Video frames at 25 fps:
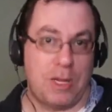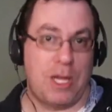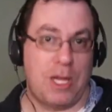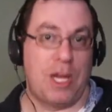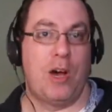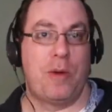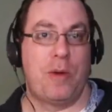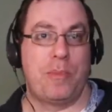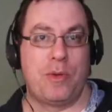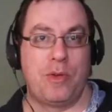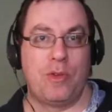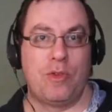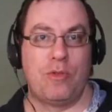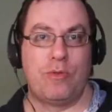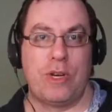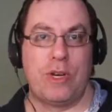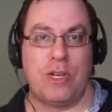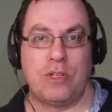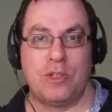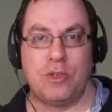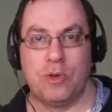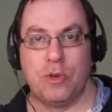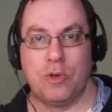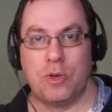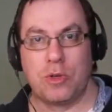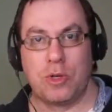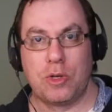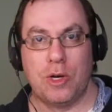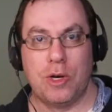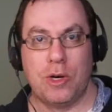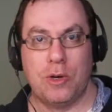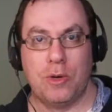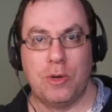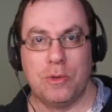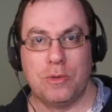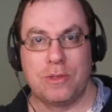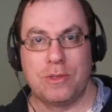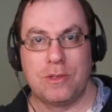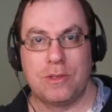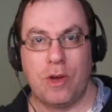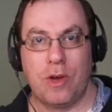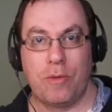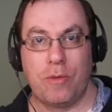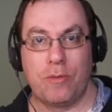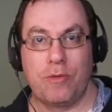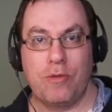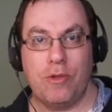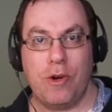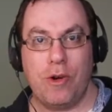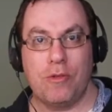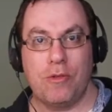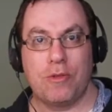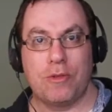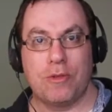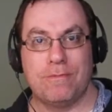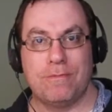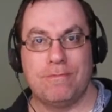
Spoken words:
helping you reach your goals of growth.